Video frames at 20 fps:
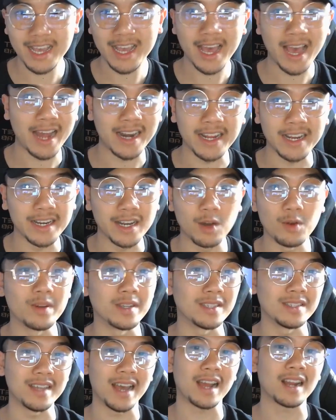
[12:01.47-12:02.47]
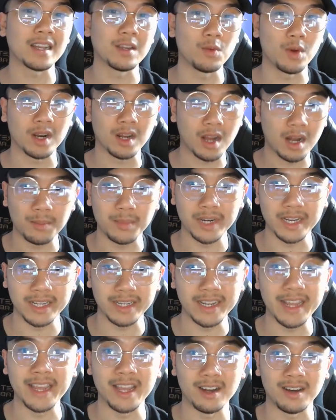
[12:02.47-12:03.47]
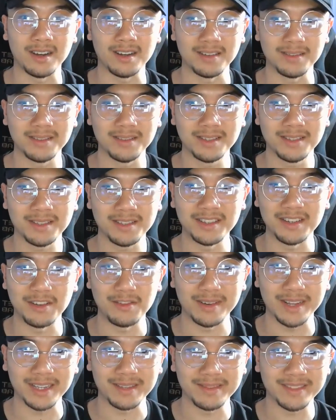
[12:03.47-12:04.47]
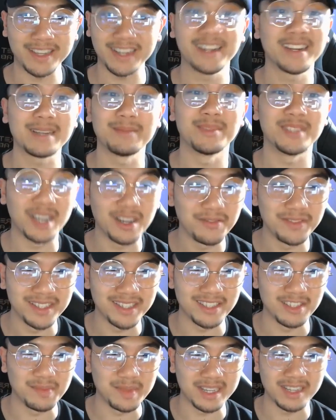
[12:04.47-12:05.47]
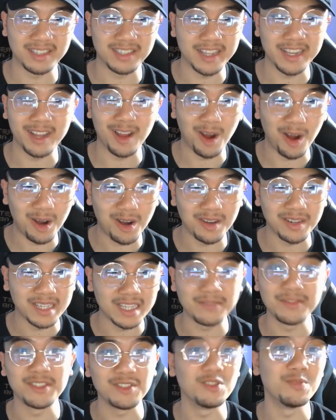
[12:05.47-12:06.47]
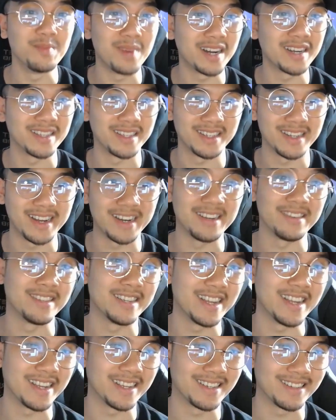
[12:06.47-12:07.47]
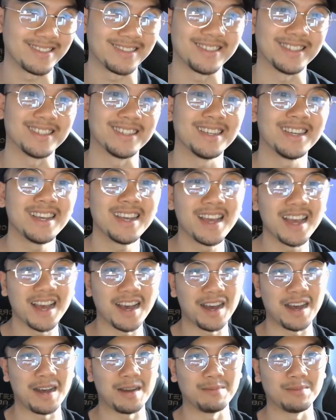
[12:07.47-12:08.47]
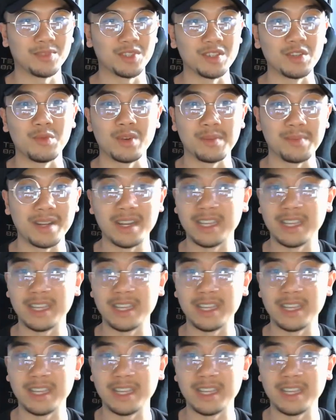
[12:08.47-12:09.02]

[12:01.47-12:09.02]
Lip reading: and they know exactly what company they are, like getting themselves into because they are giving you money at the end of the day. All right. So you want to be like